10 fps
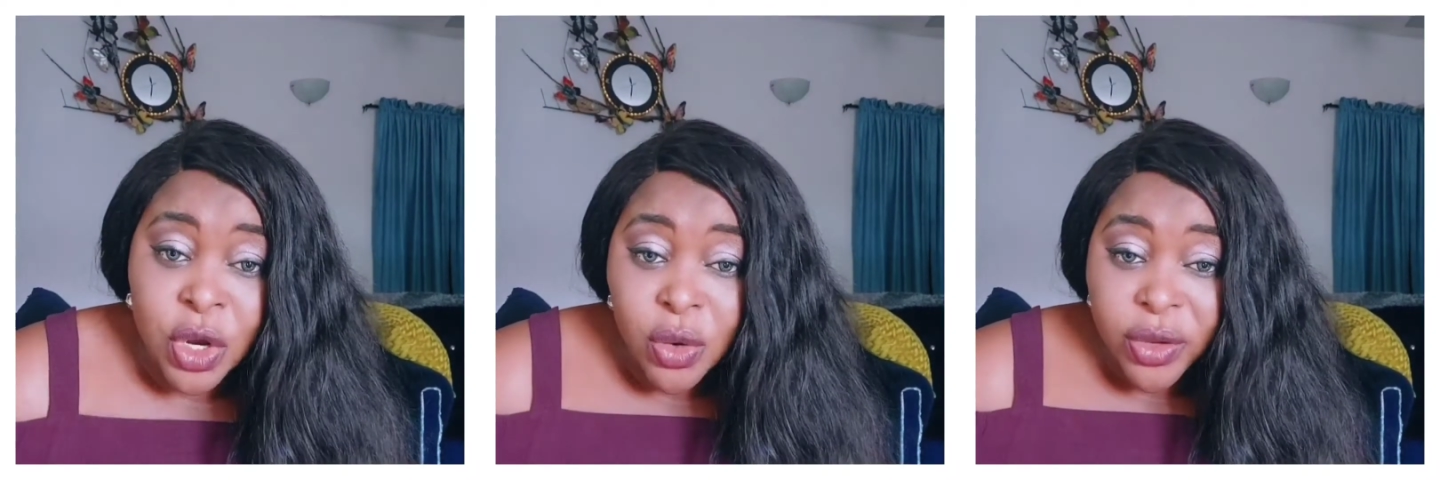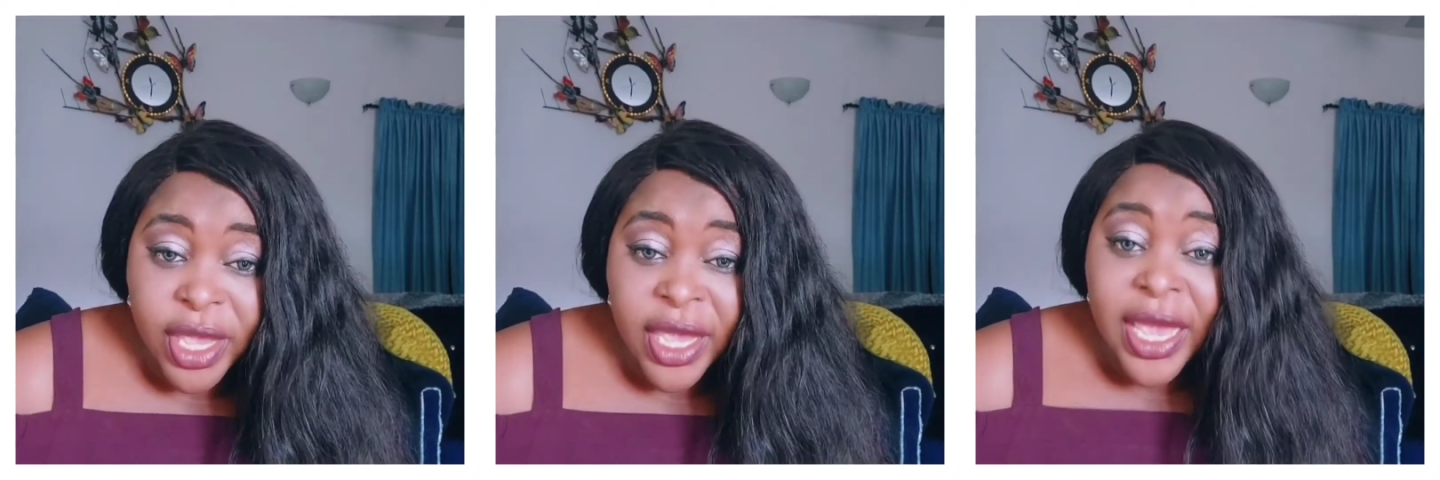
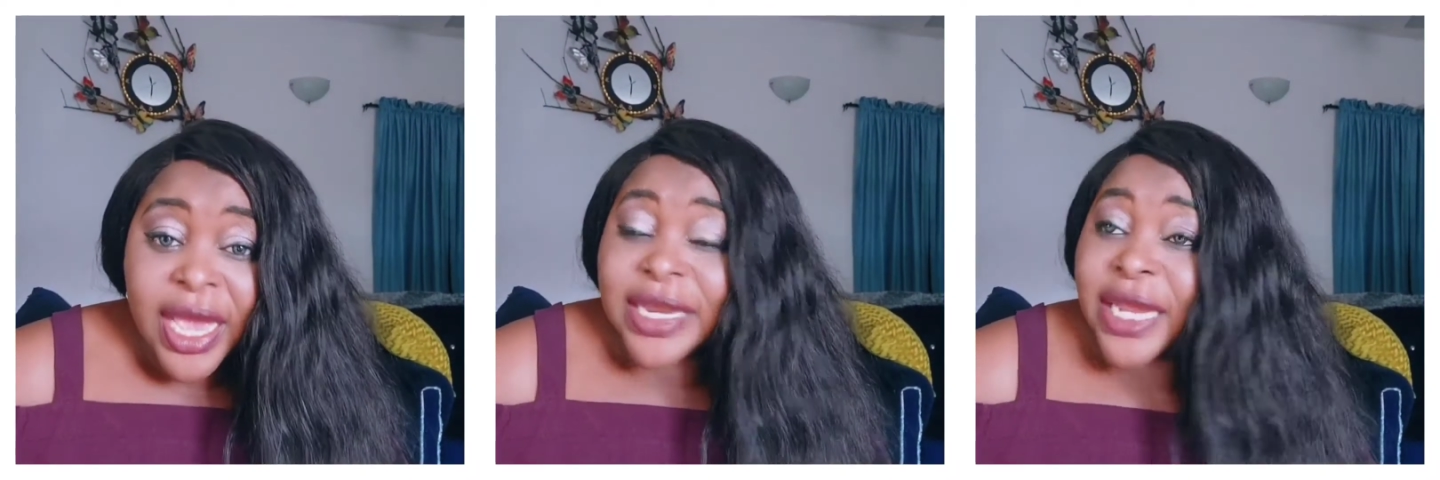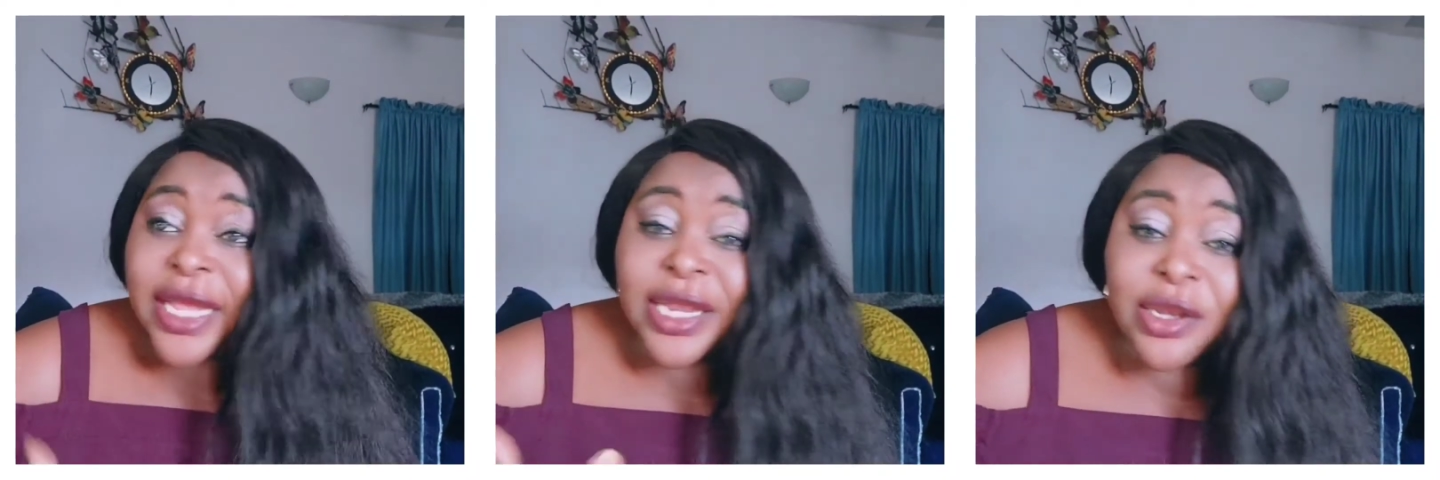Okay, and
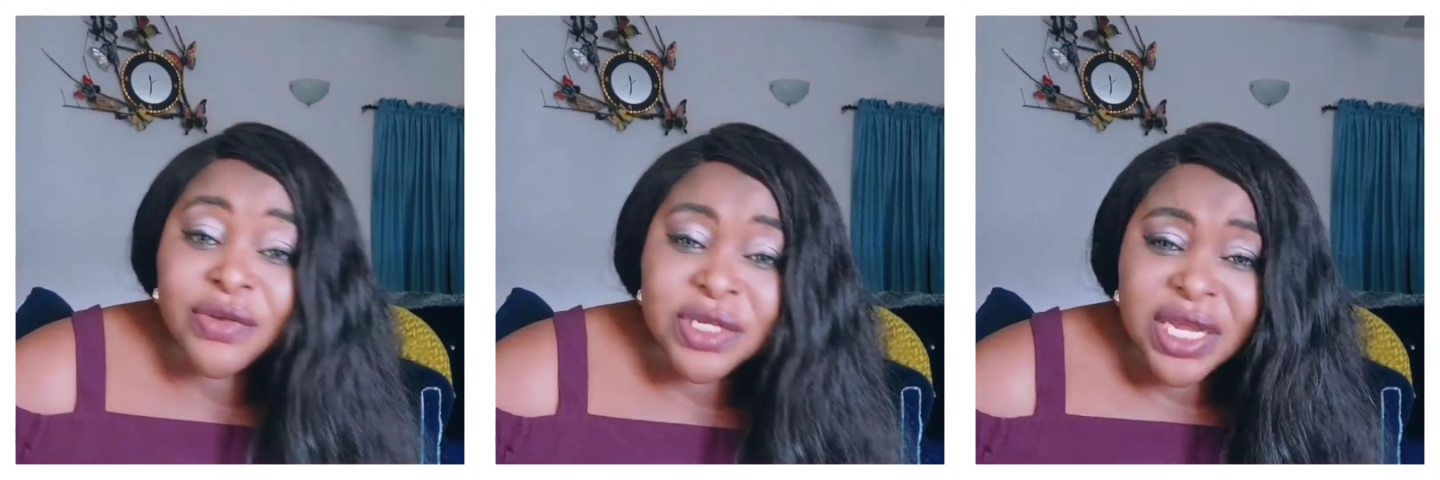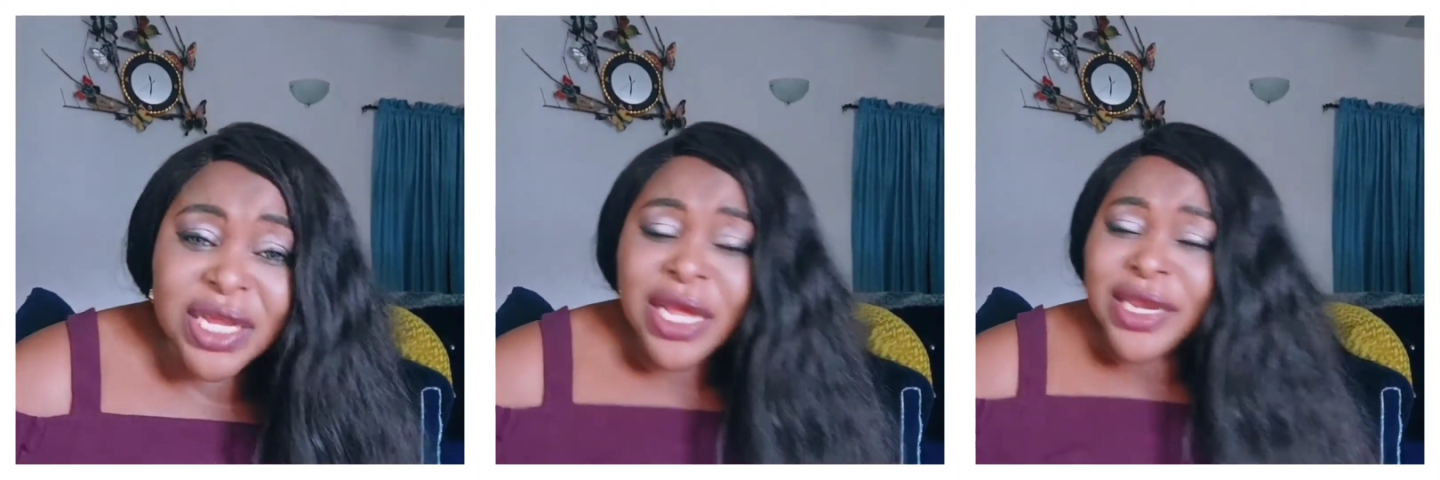at the end of the
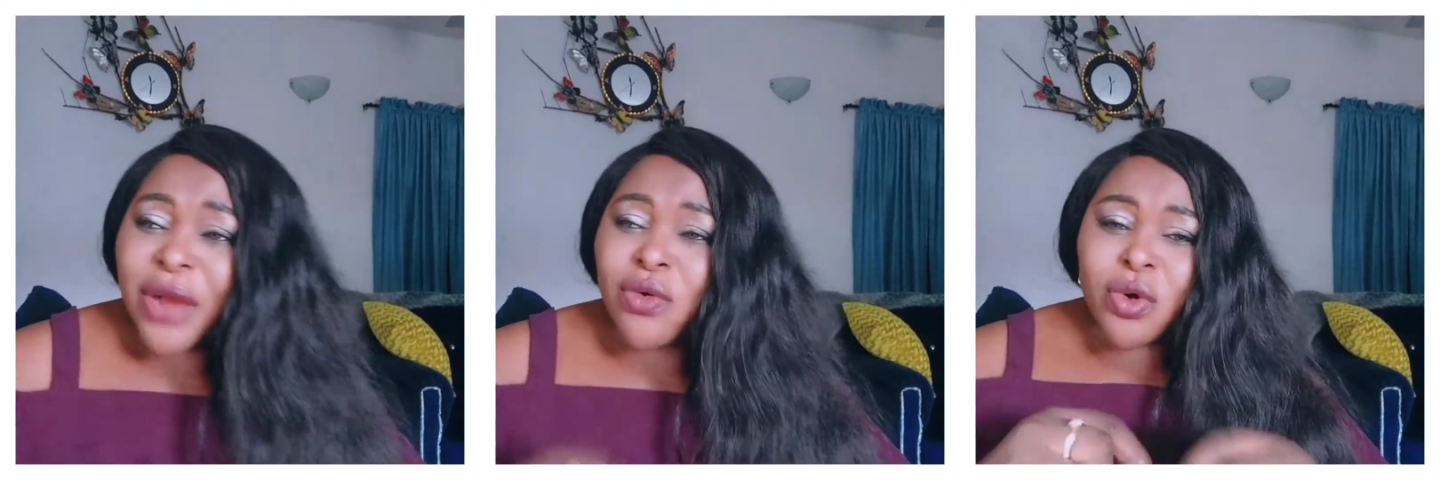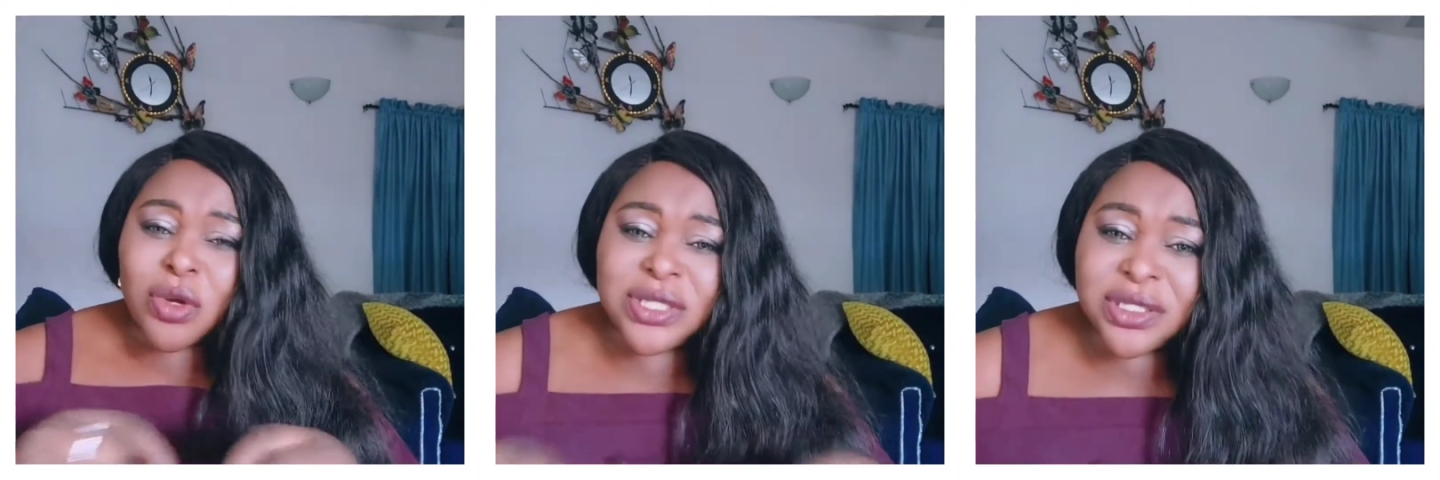day, that could
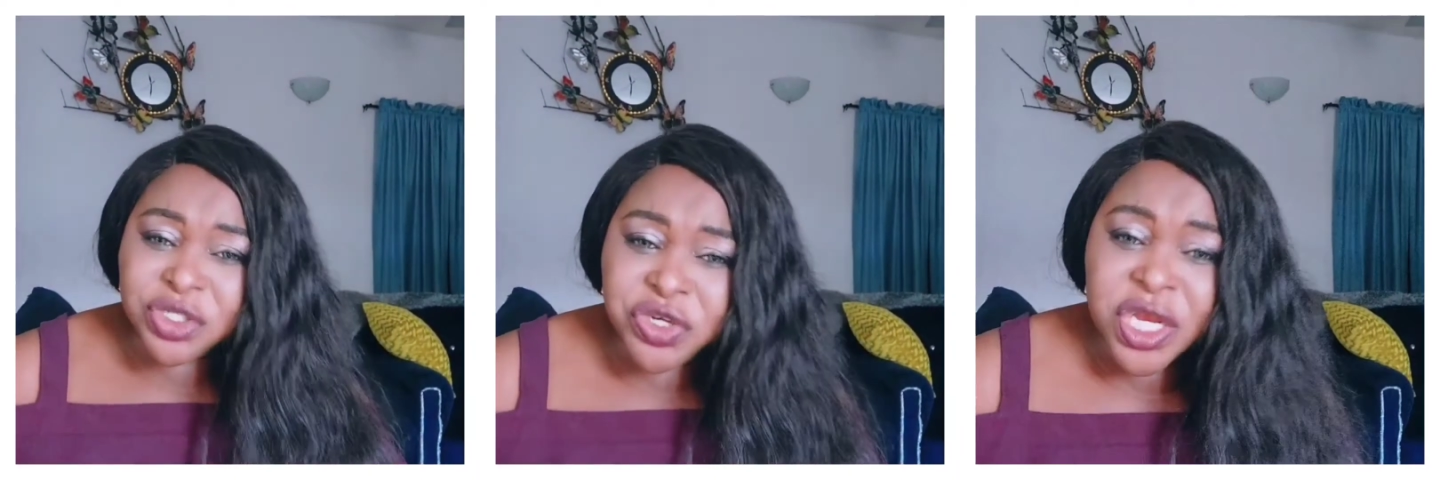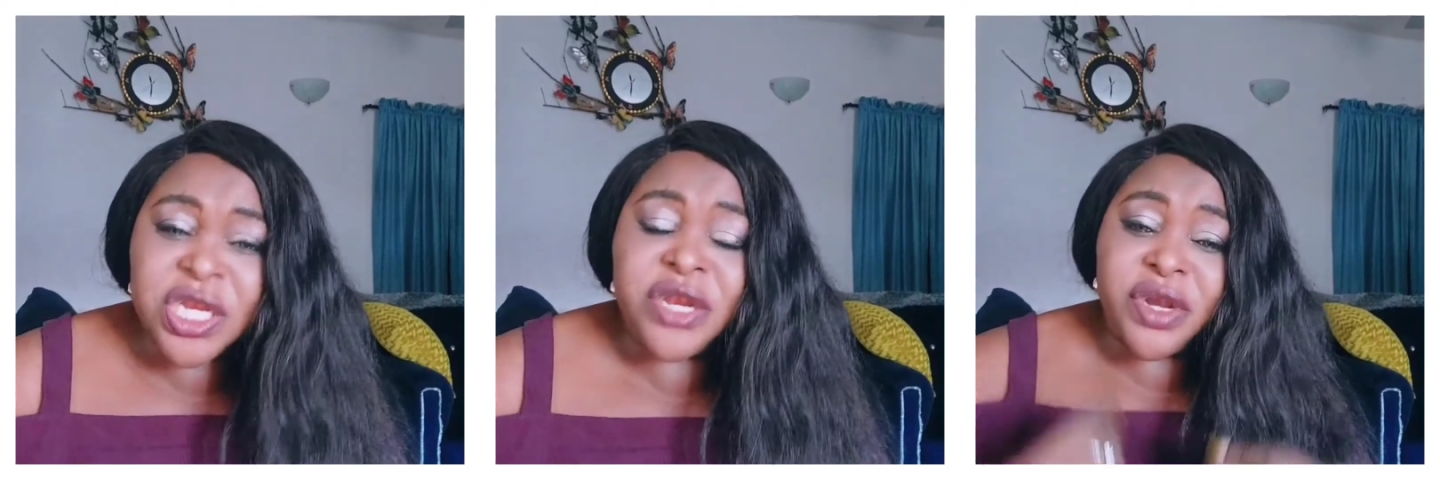cause a
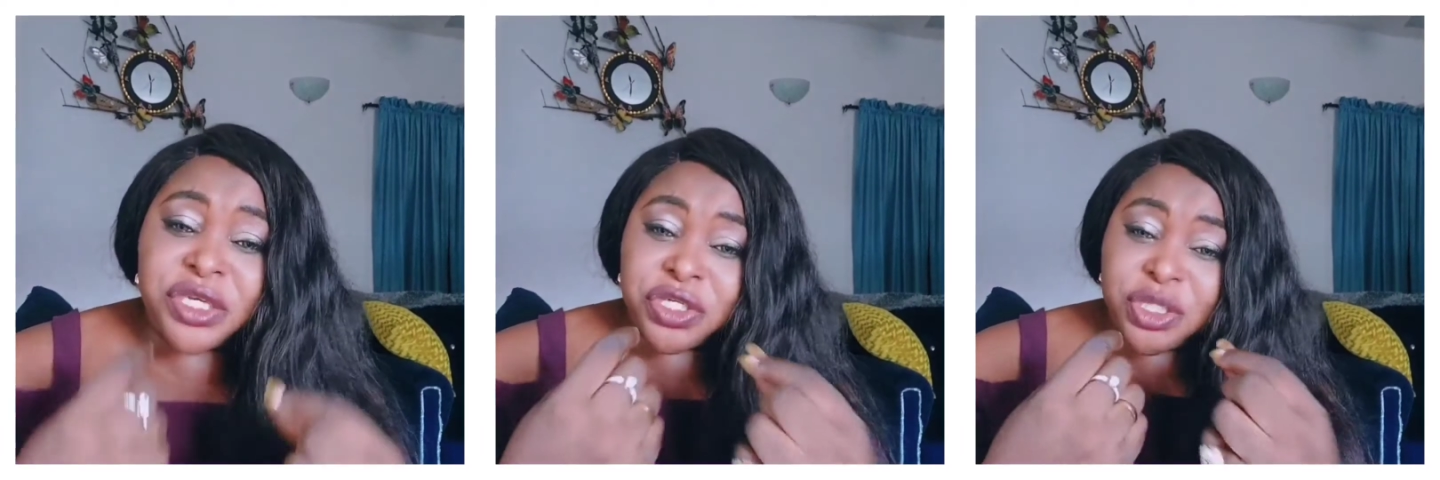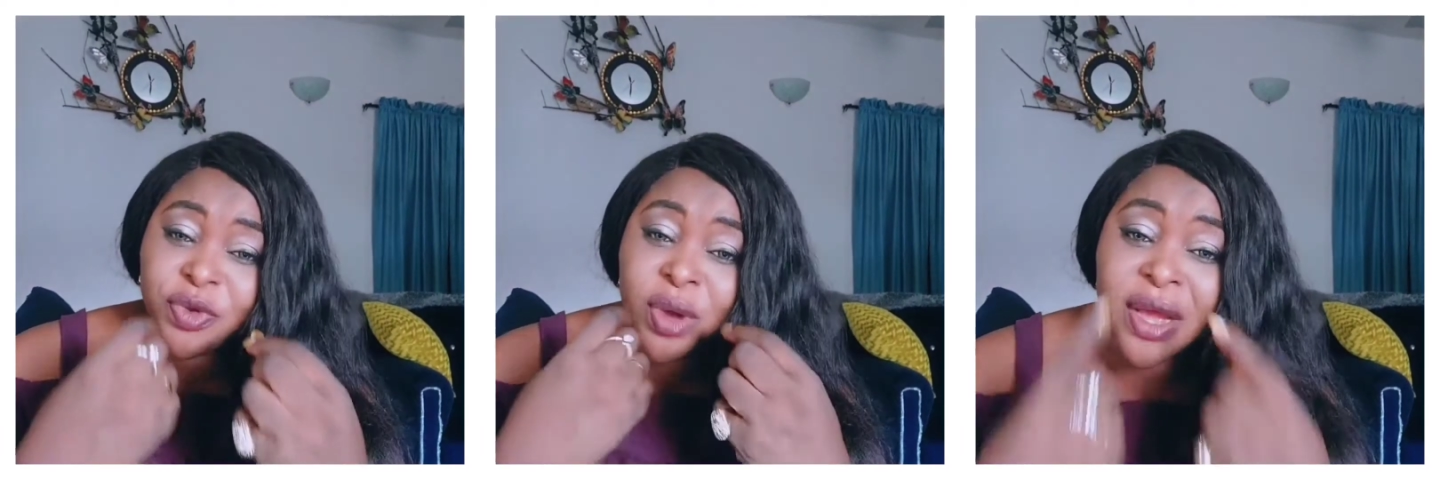strain in the
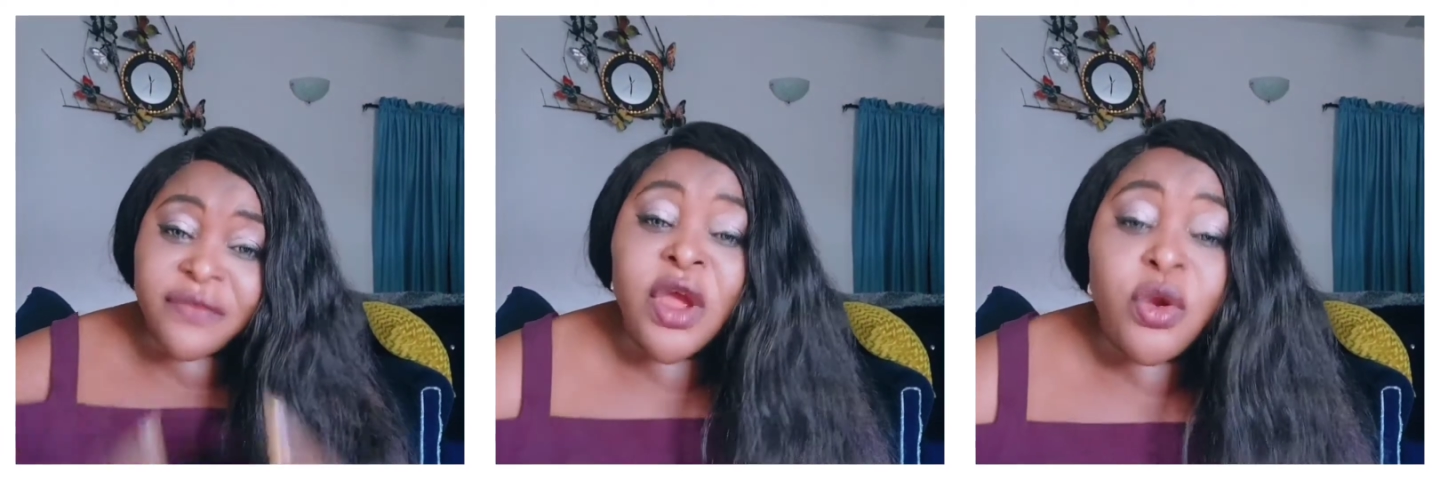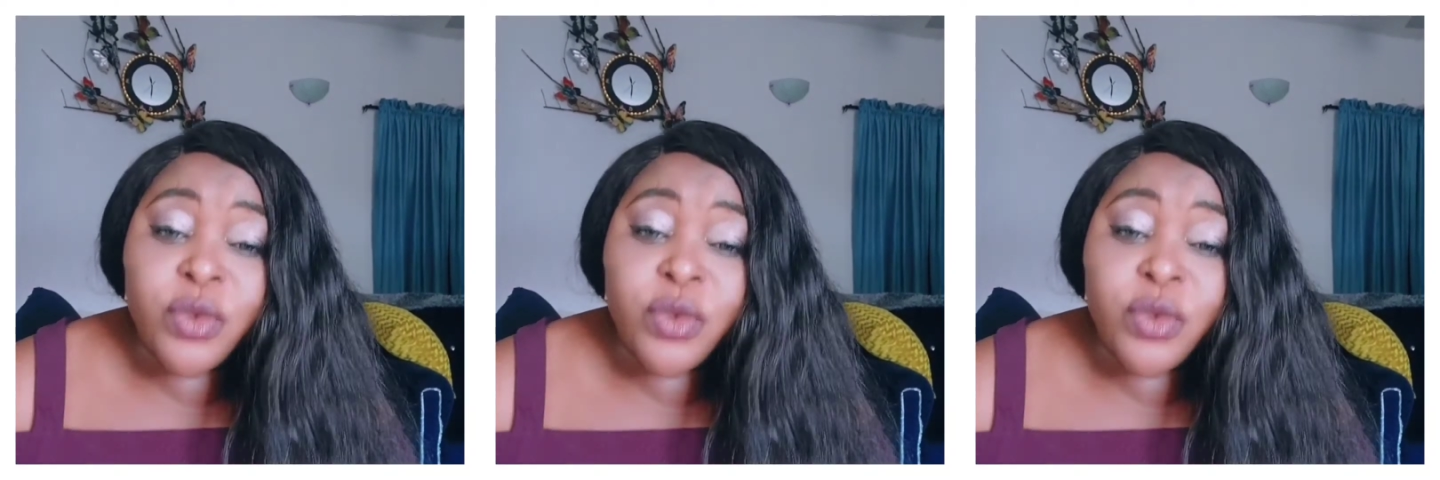relationship you have